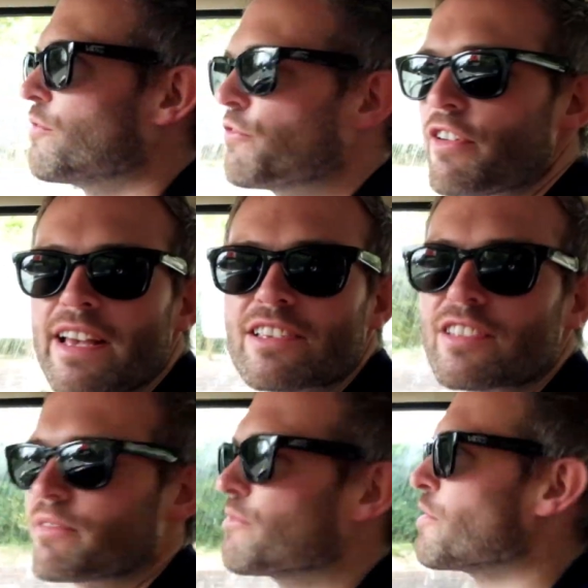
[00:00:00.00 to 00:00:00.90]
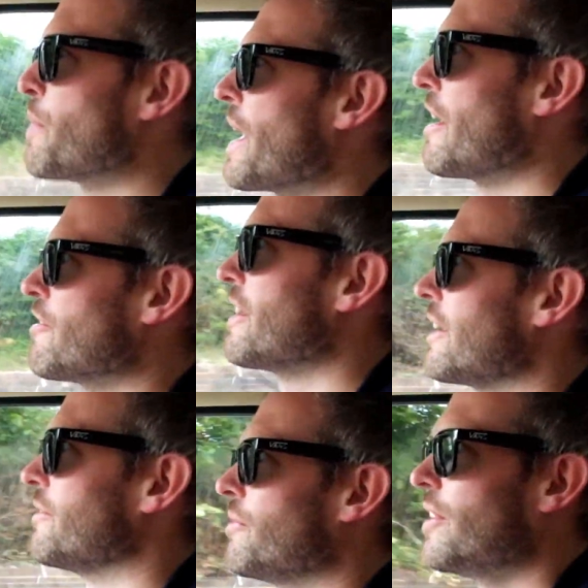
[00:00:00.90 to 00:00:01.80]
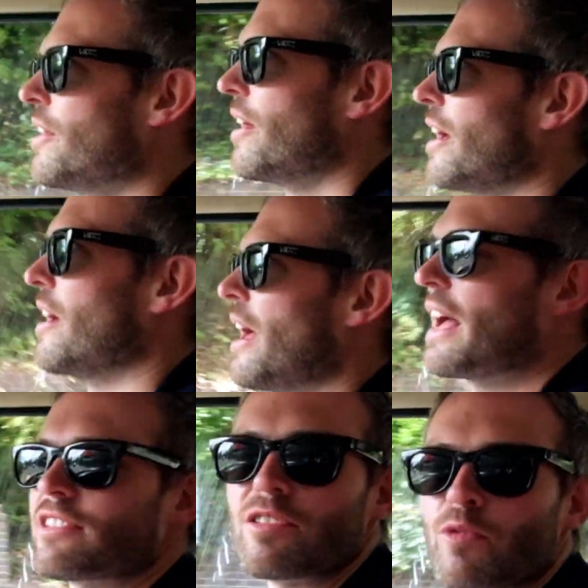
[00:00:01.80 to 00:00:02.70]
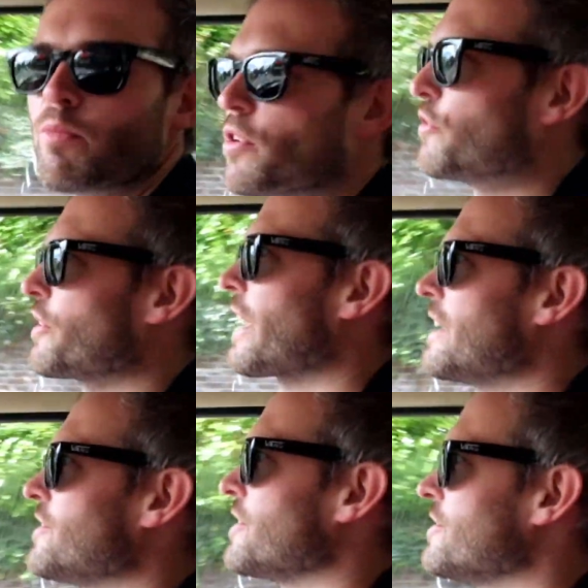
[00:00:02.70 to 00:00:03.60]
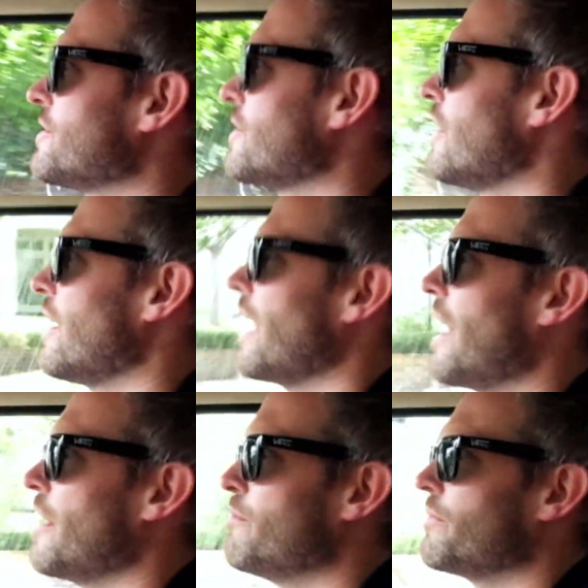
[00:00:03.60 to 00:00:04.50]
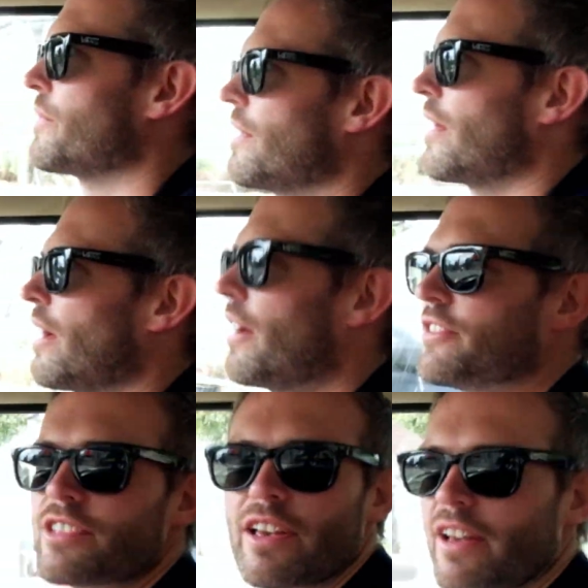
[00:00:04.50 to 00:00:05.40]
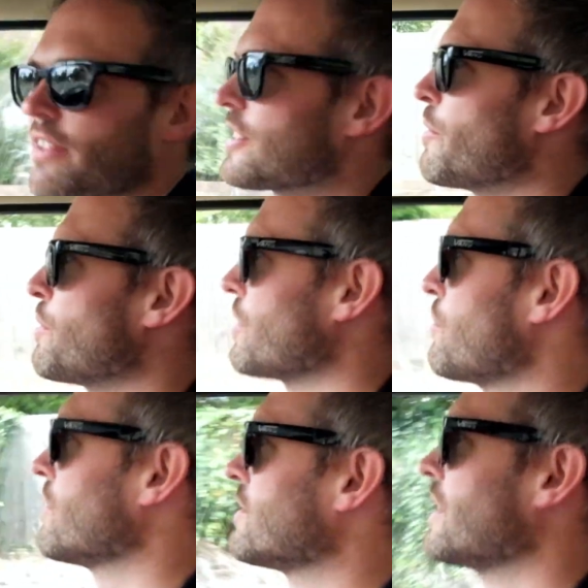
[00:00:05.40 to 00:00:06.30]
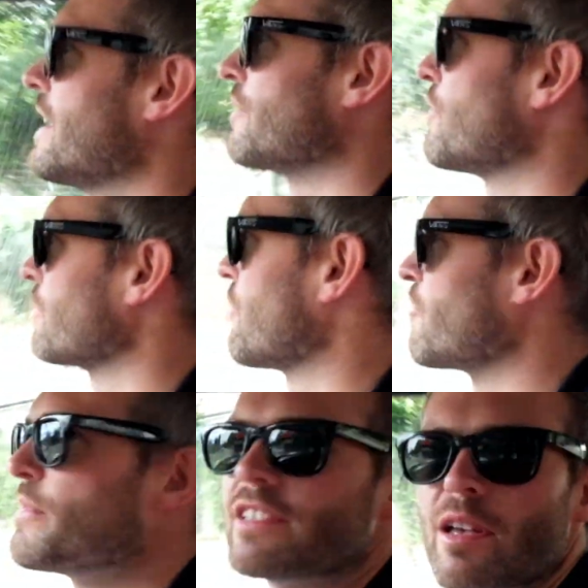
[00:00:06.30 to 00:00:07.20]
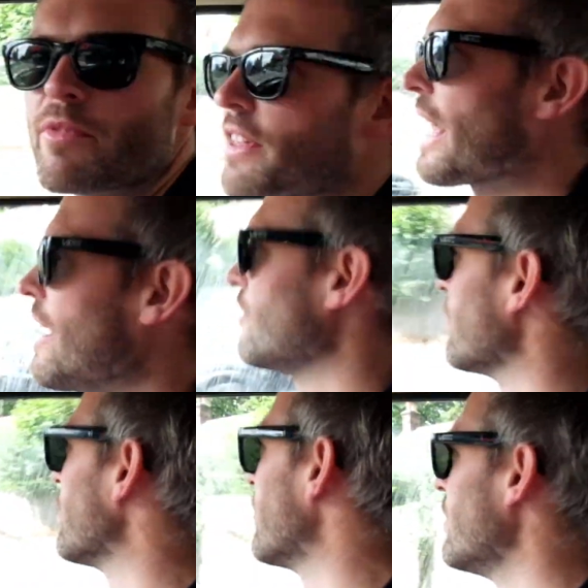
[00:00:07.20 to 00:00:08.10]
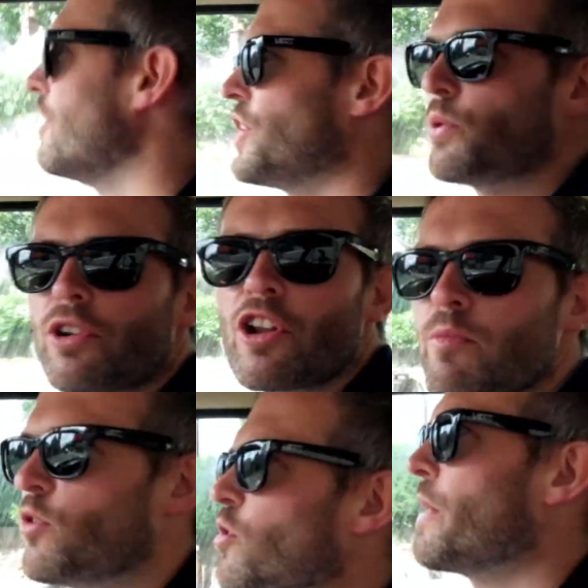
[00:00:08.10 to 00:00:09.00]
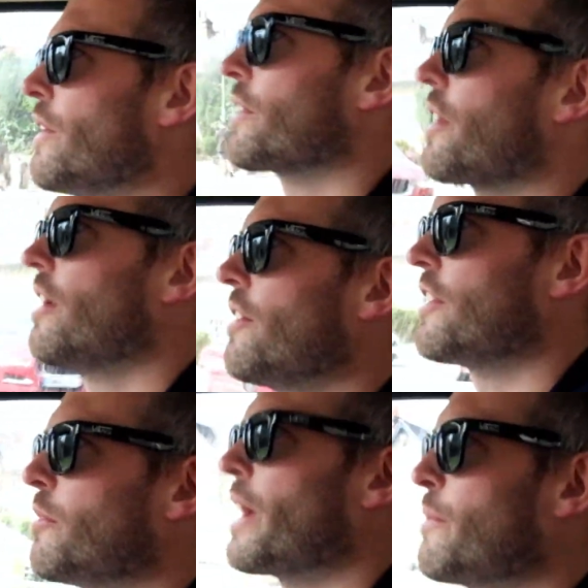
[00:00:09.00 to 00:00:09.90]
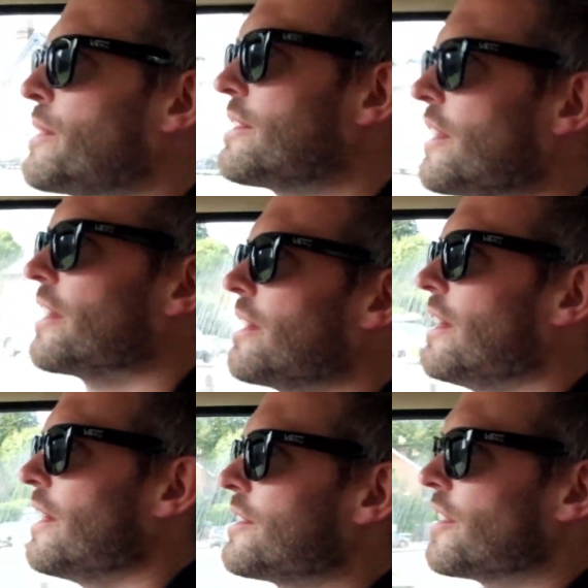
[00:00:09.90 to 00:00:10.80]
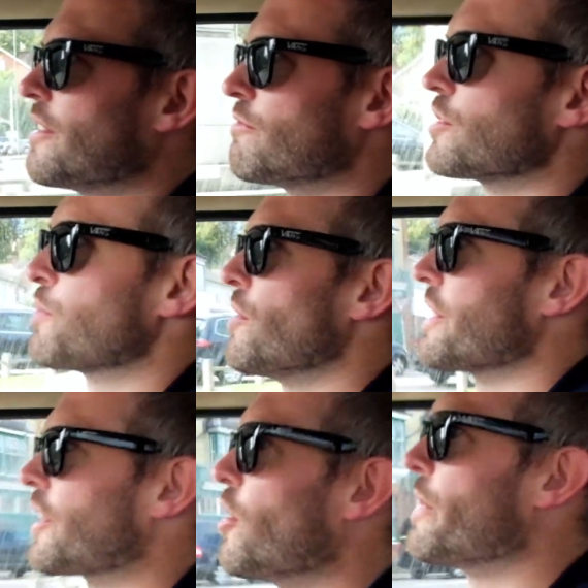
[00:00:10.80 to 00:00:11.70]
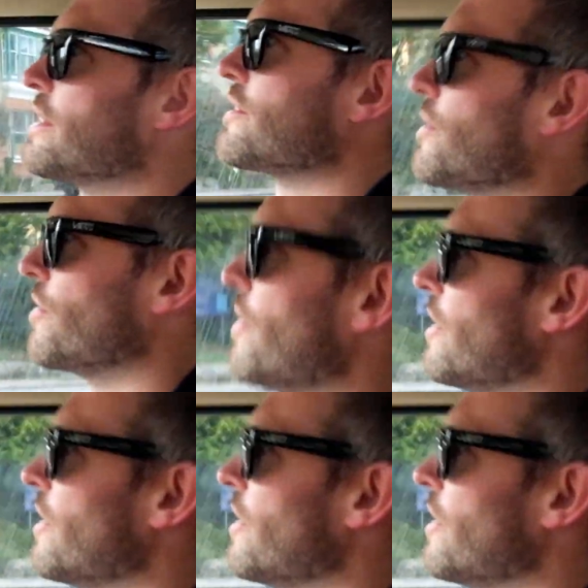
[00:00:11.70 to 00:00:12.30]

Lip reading: fix and repair it and add some more modifications. And tell me what you want to see. If I've missed something out or you want to know more about the car, then I'm happy to respond in comments or